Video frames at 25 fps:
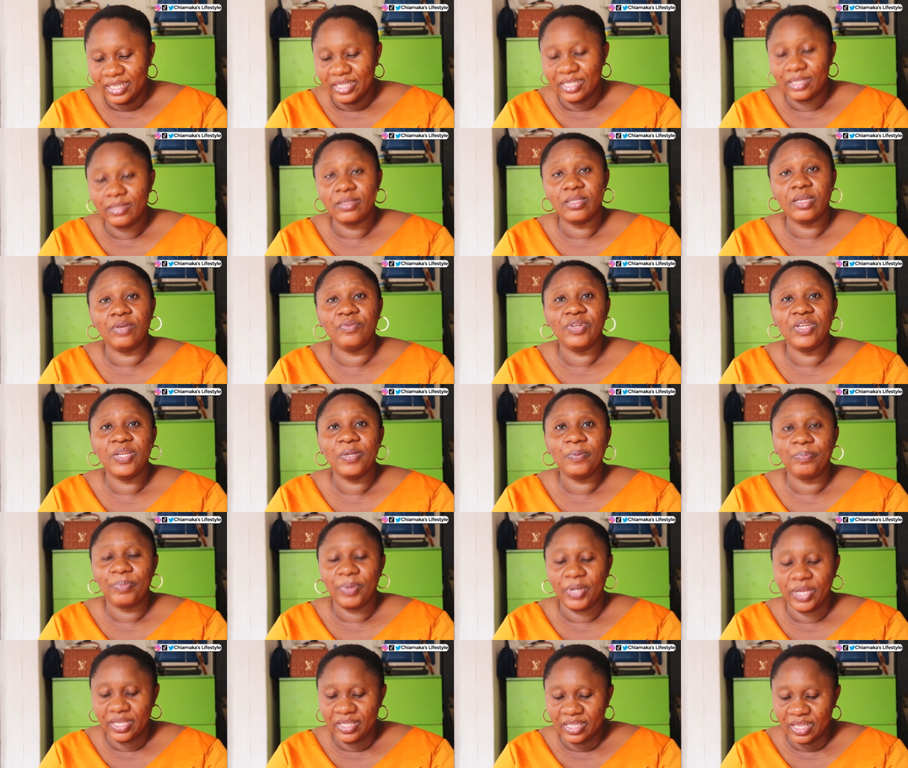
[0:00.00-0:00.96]
it's not really
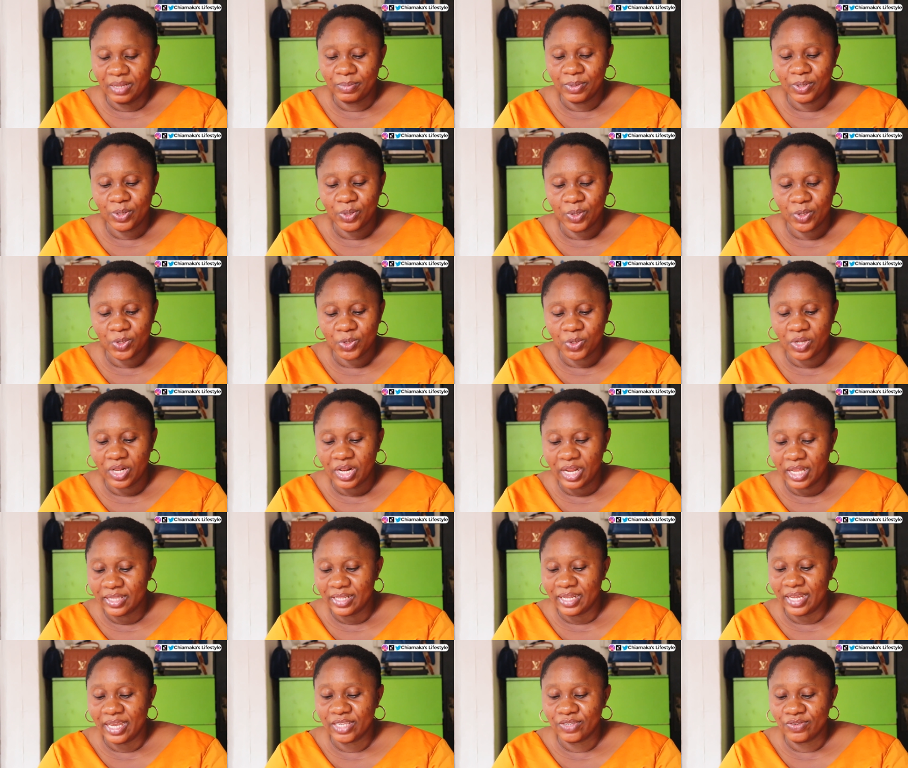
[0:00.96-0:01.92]
paying them because
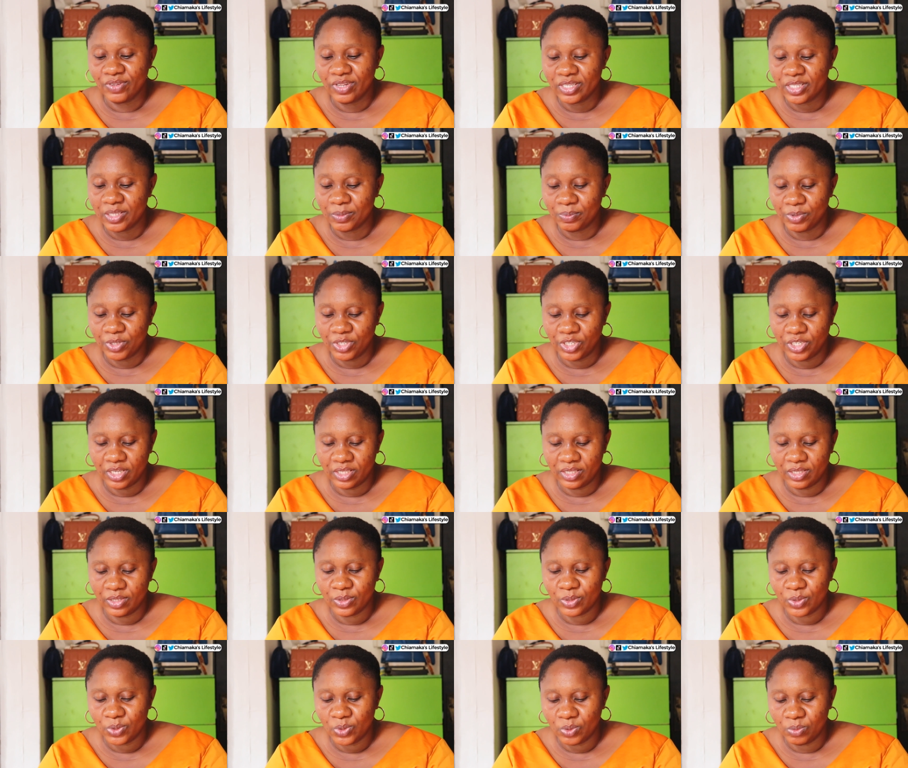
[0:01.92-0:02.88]
dollar now is really
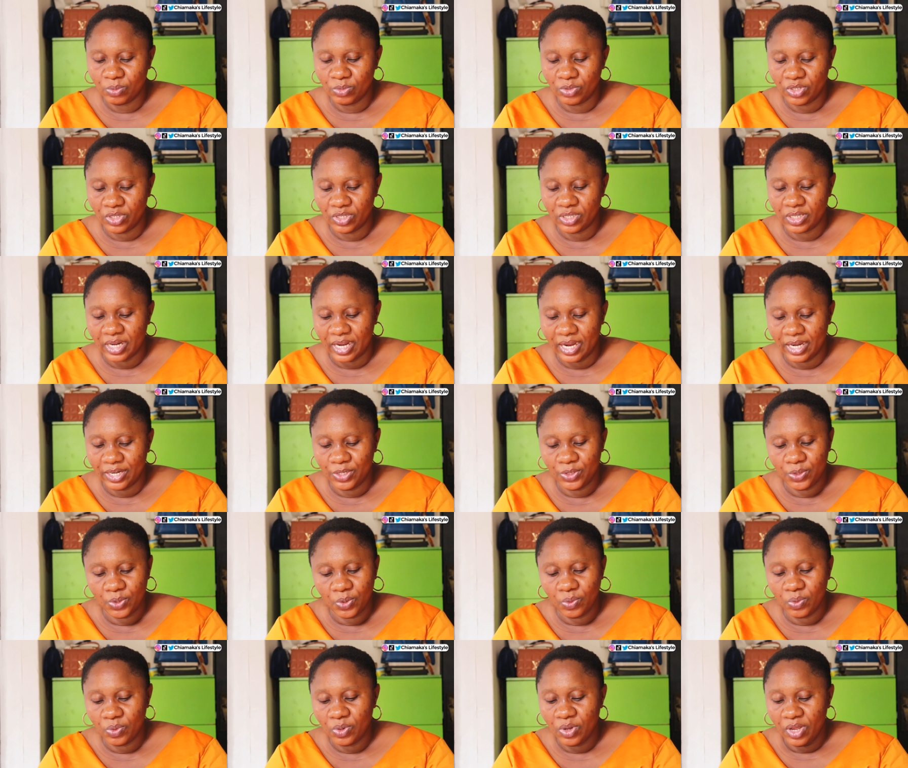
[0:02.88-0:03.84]
depreciating so much. I
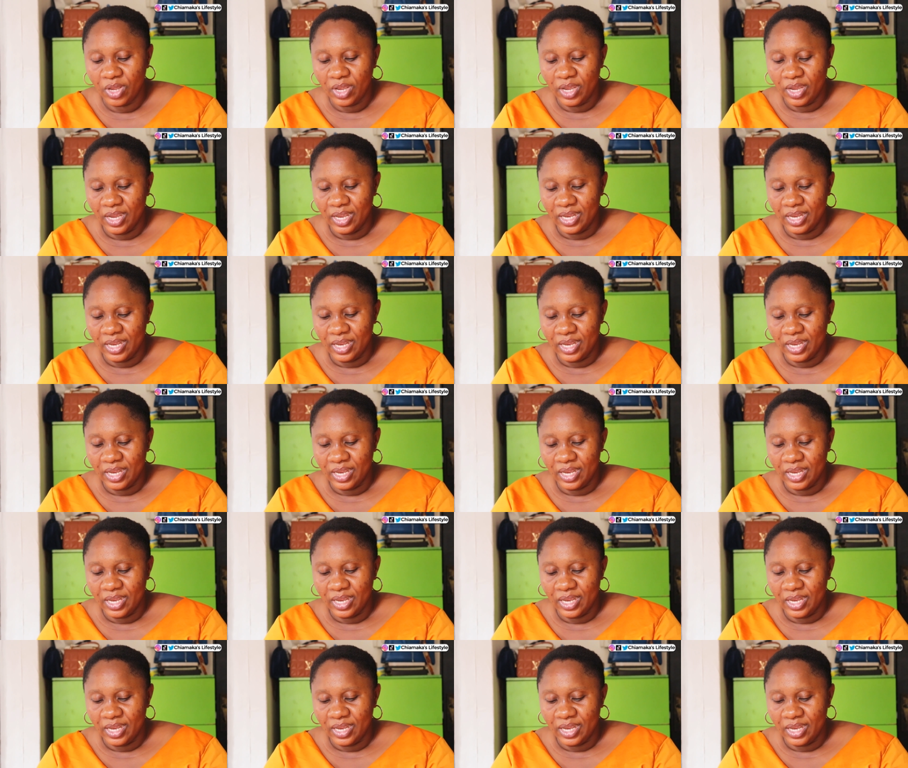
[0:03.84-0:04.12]
know.